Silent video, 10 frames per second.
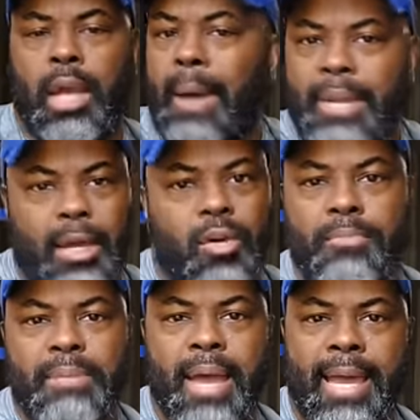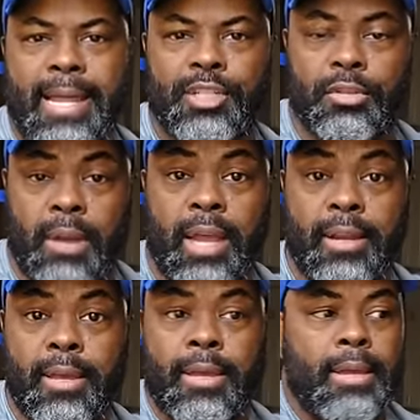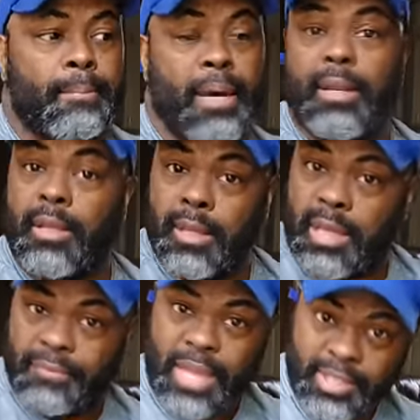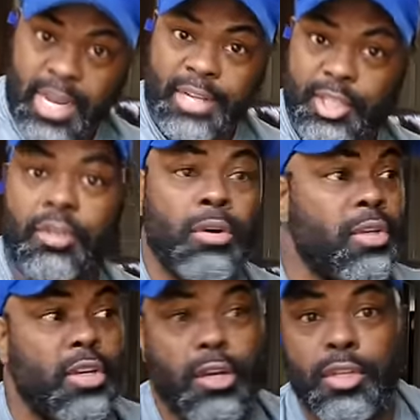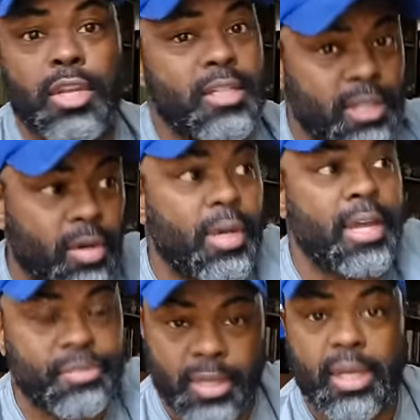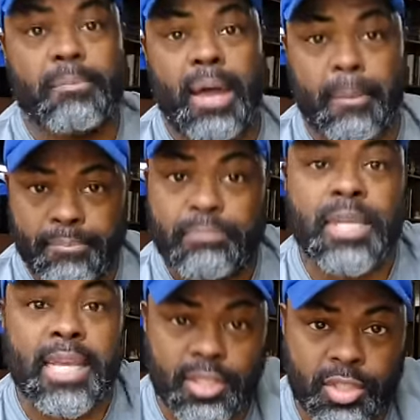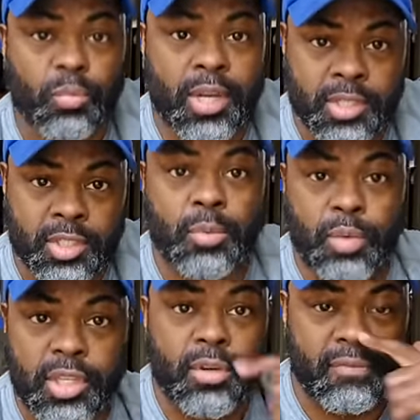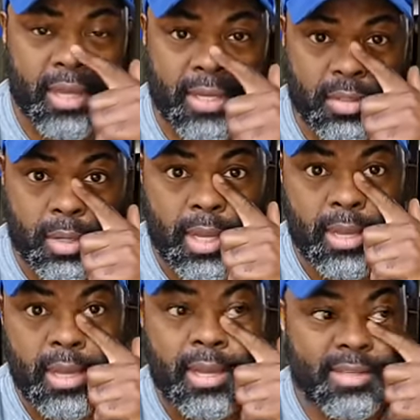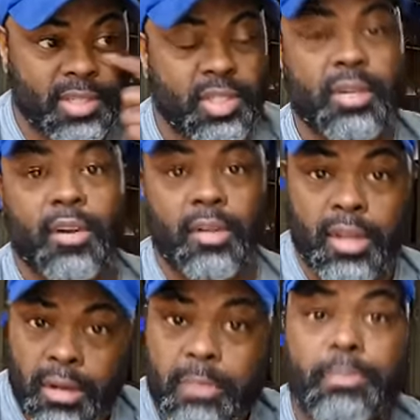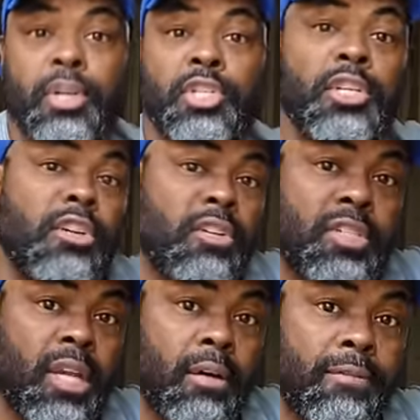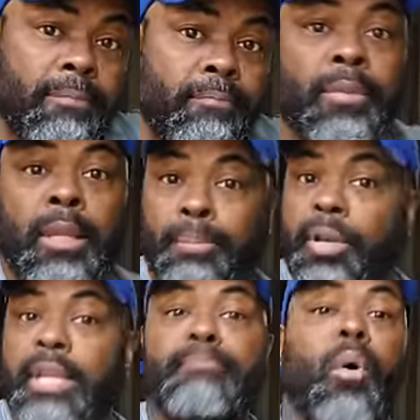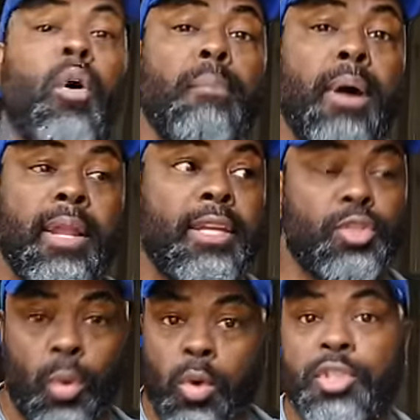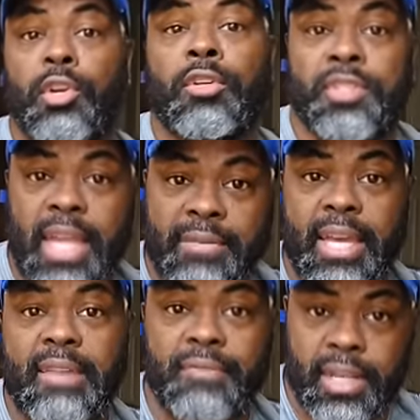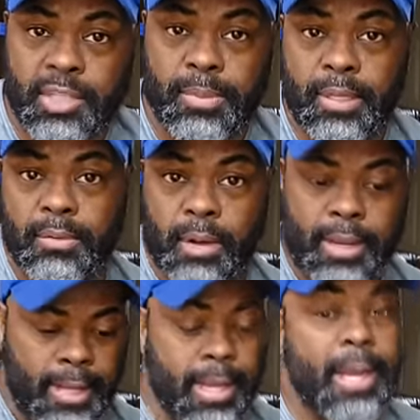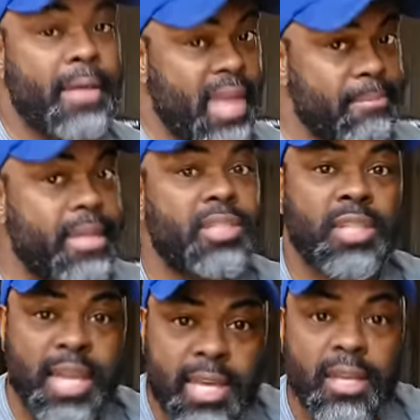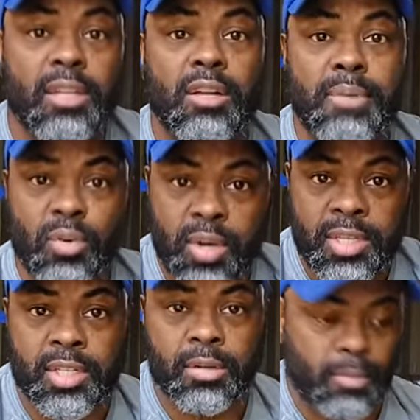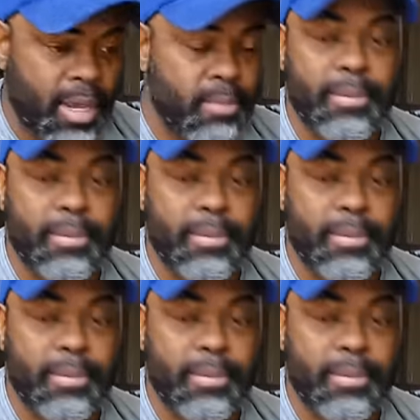I'm not going to be mad at you, right? But if that's not you, you know, you need to go ahead and think about taking some risk when you invest, okay? As I said earlier, pushing yourself, putting more money towards your saving and investment right? And that means taking a little bit of risk, right?